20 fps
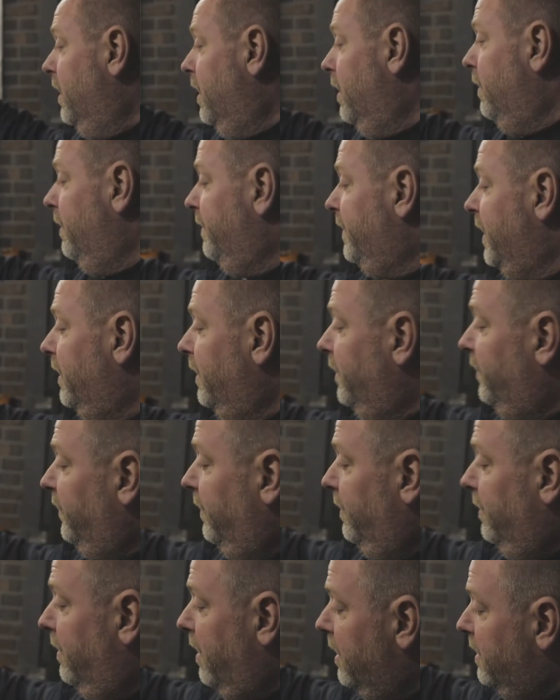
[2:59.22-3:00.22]
And we've got
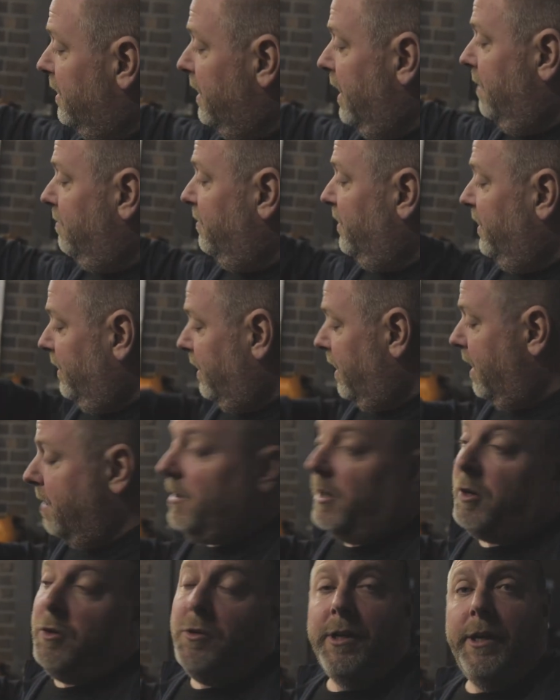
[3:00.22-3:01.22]
this unnamed
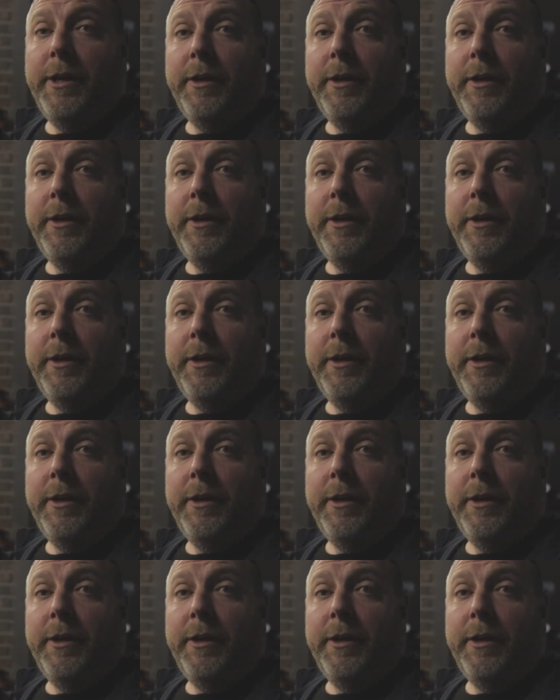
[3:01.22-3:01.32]
chemical